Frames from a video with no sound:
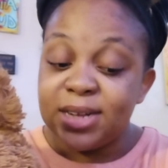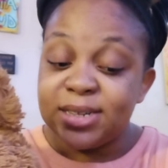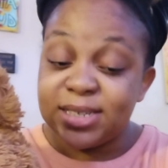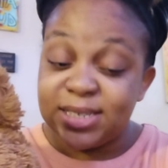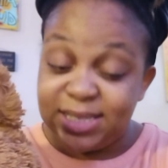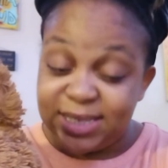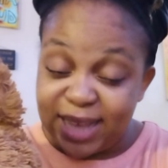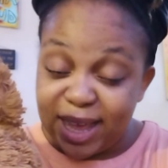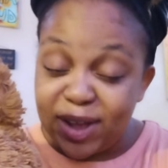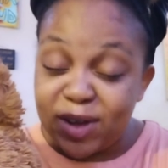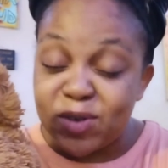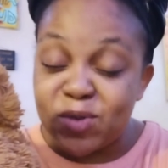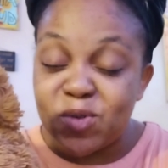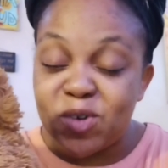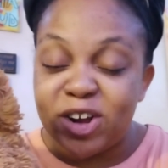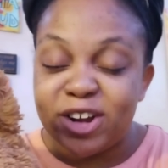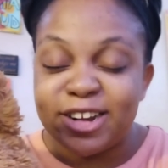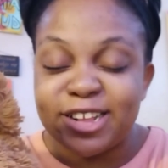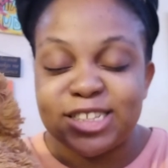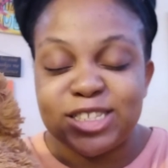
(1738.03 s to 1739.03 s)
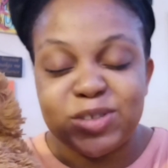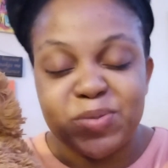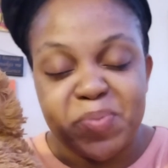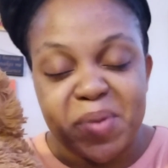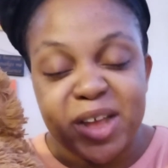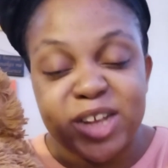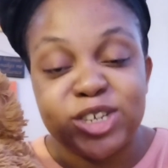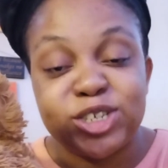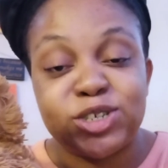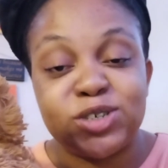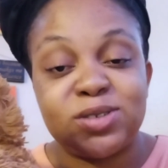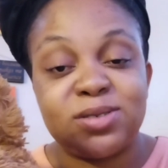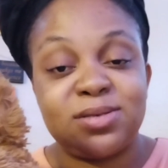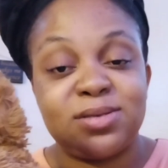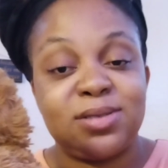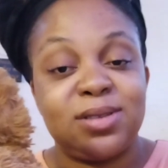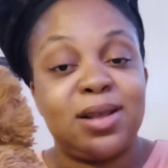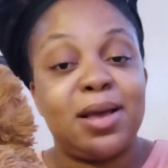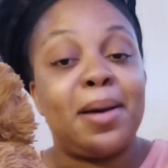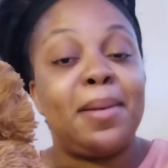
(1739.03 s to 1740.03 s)
The second one is Special
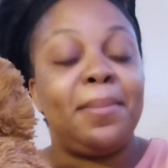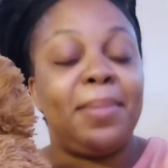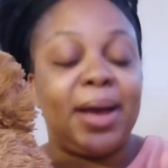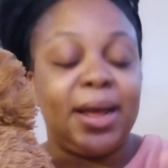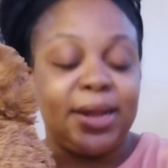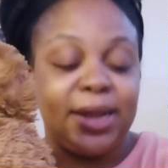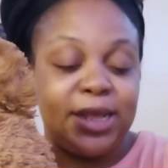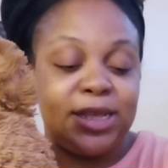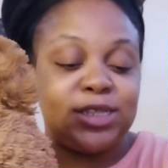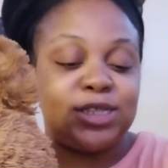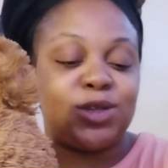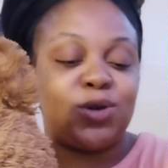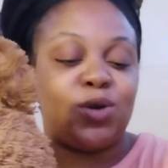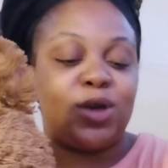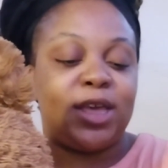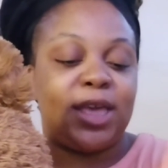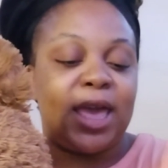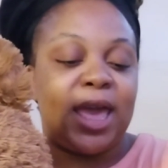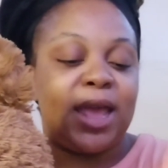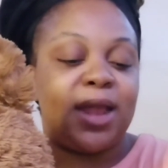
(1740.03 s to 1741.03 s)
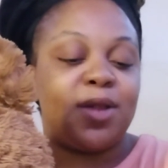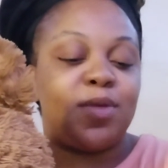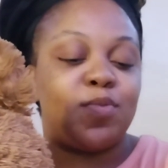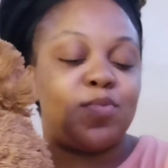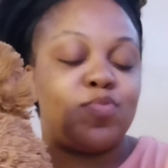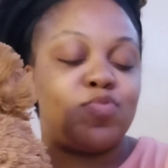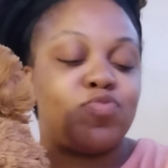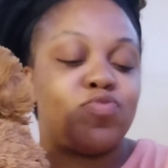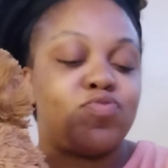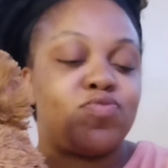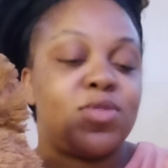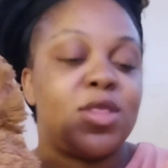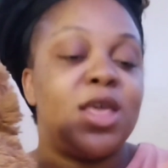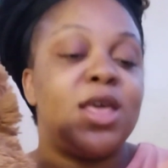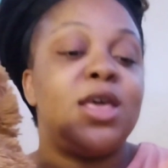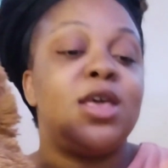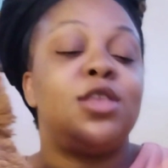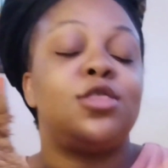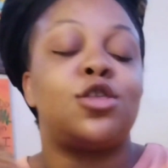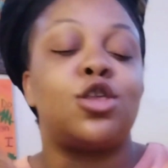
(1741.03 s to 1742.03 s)
by Lizzo again.
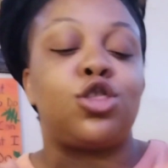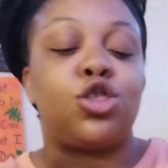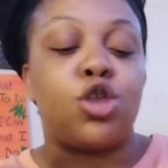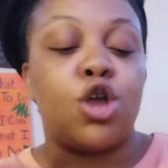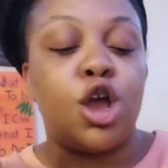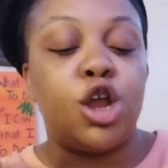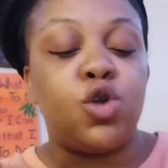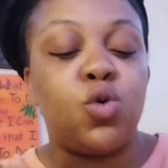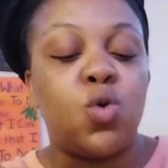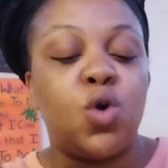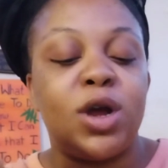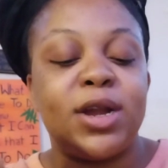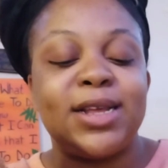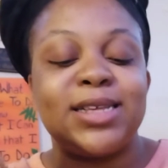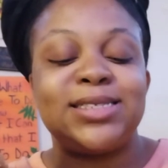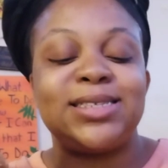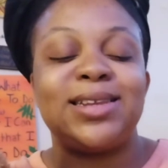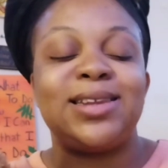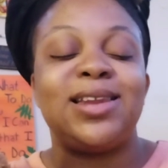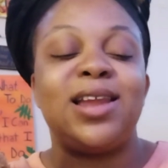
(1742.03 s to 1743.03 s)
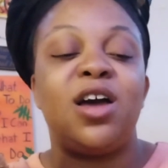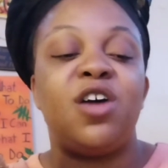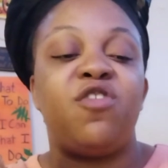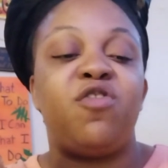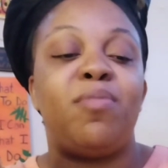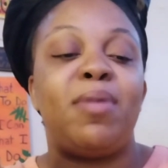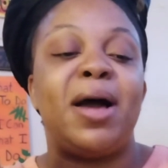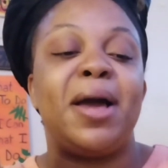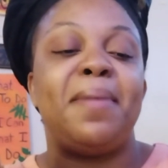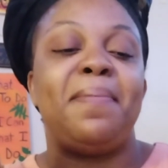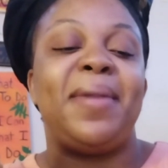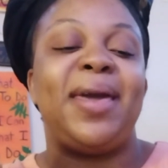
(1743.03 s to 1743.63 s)
The third one is Enough by